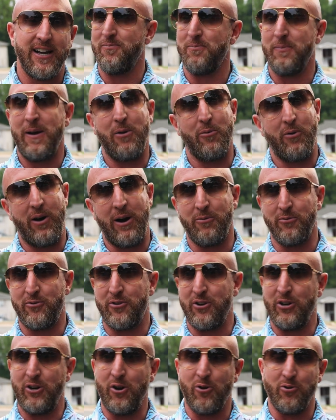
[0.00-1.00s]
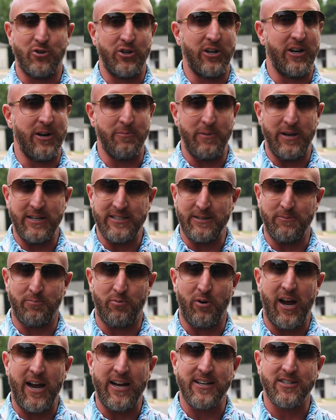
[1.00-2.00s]
Man, we're able to negotiate an amazing
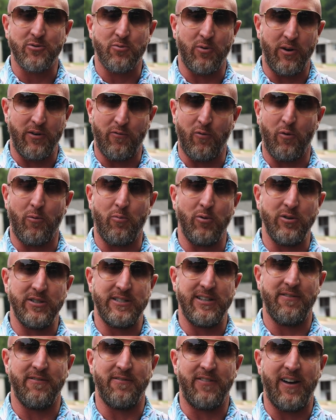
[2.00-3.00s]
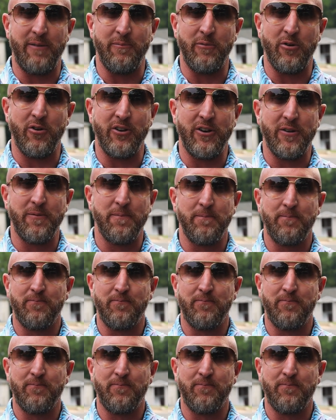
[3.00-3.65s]
price, $24.75 million.